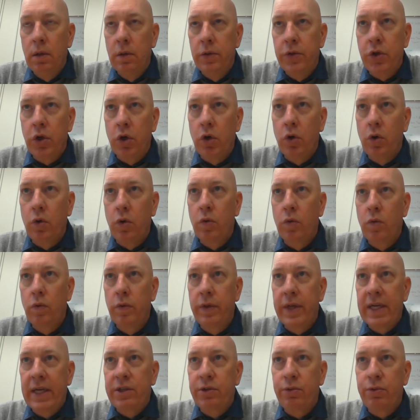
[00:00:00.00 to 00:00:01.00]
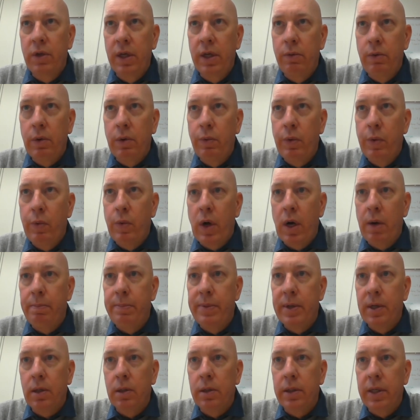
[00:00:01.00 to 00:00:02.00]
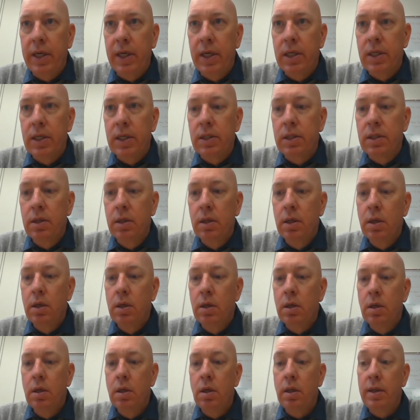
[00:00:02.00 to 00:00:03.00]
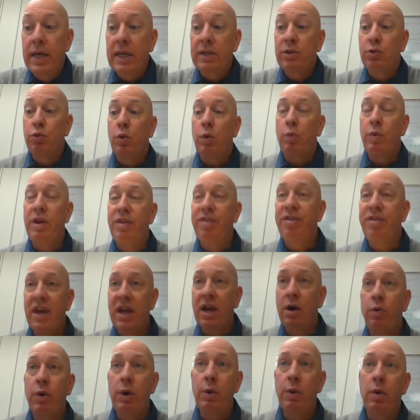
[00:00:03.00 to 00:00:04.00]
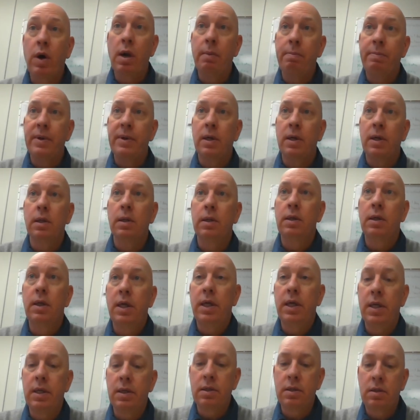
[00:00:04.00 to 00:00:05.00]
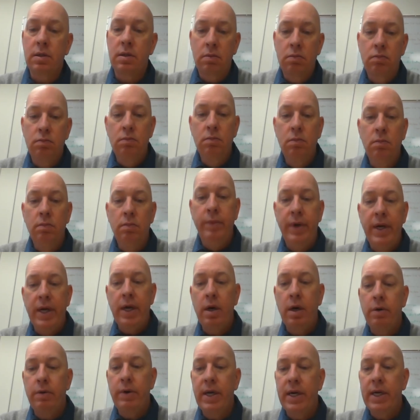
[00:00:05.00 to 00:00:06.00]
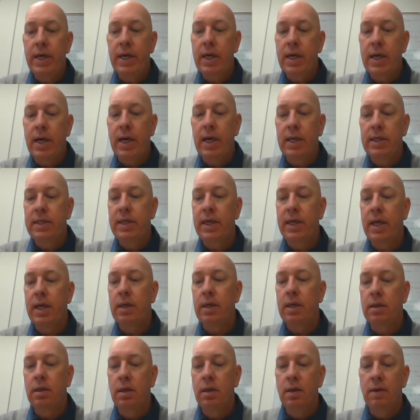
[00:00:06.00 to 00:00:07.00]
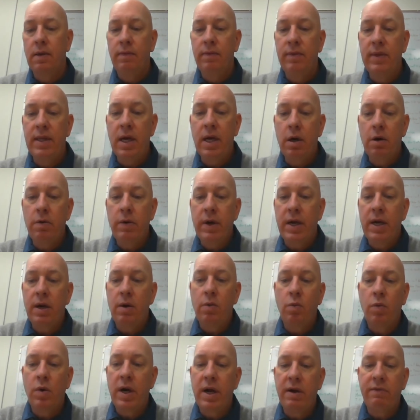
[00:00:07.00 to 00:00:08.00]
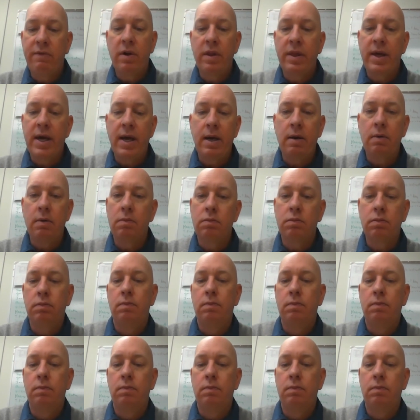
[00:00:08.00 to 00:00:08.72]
So that's really what we want to build that's what we think we want to build is narrated content, whatever that